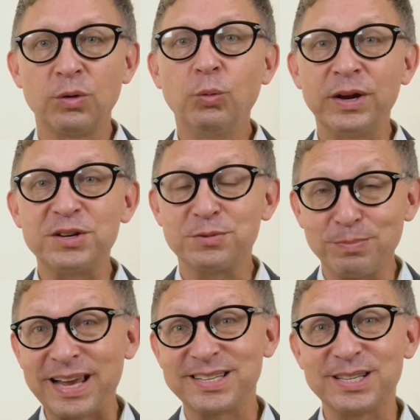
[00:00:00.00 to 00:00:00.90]
which
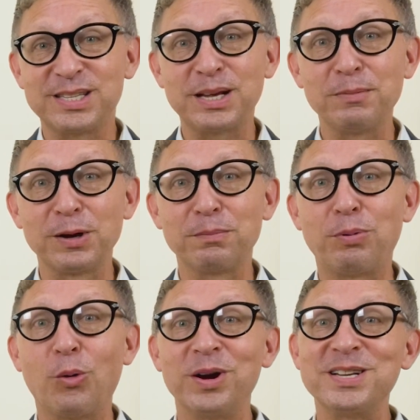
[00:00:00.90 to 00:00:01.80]
makes a similar
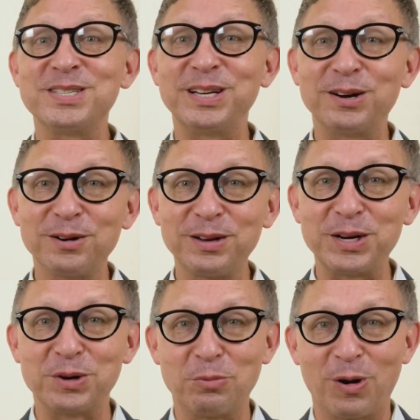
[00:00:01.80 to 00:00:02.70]
point as the
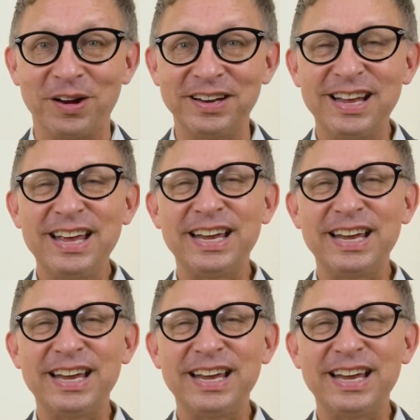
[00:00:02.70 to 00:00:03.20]
earlier one,